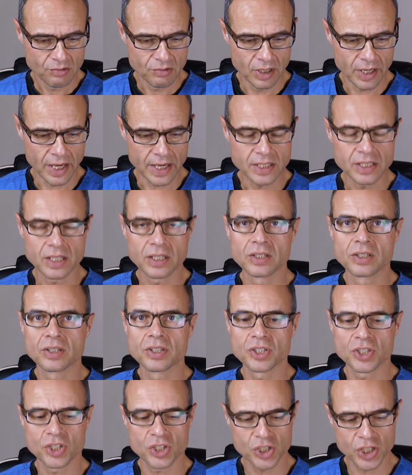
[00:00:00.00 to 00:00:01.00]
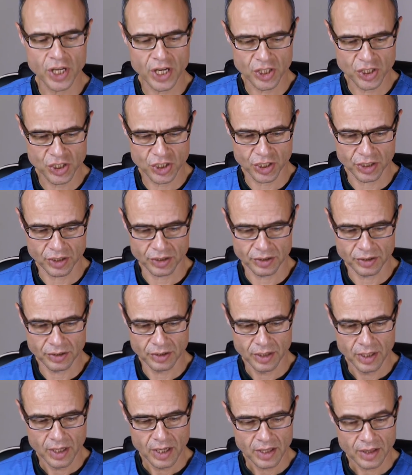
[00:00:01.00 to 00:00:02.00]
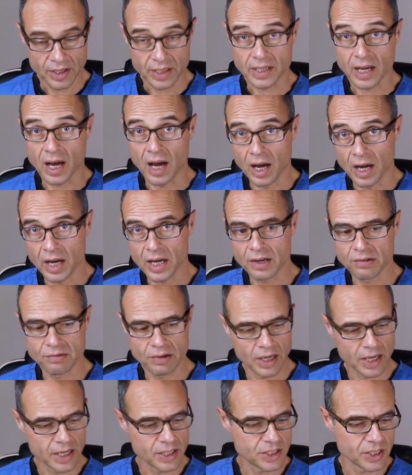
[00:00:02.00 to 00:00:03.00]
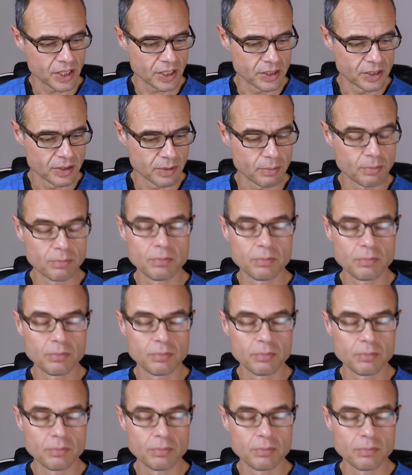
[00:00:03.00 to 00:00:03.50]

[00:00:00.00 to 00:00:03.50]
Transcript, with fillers: relating to the suggestion that I related